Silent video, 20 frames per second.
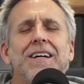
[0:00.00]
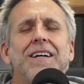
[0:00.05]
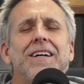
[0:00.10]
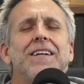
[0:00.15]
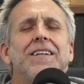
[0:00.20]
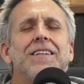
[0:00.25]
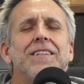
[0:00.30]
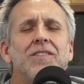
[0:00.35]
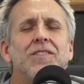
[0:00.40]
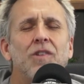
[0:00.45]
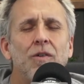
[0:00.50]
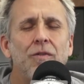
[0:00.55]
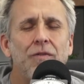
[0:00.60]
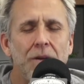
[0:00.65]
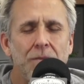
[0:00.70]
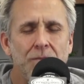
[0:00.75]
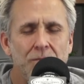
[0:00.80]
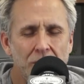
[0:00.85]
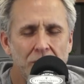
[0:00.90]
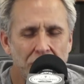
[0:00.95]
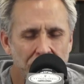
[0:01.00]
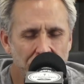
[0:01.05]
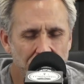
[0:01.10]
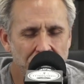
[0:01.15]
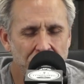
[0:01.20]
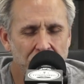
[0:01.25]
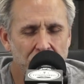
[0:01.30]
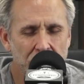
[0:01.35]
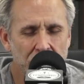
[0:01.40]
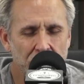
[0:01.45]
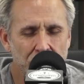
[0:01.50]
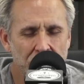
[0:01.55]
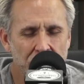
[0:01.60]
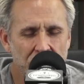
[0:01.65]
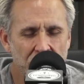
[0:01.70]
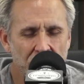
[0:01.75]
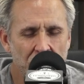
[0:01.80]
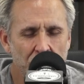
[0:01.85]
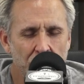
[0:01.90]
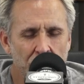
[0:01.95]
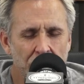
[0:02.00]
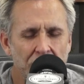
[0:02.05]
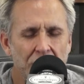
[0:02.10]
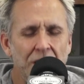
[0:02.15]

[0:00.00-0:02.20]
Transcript: So if I'm clearly supposed to be sober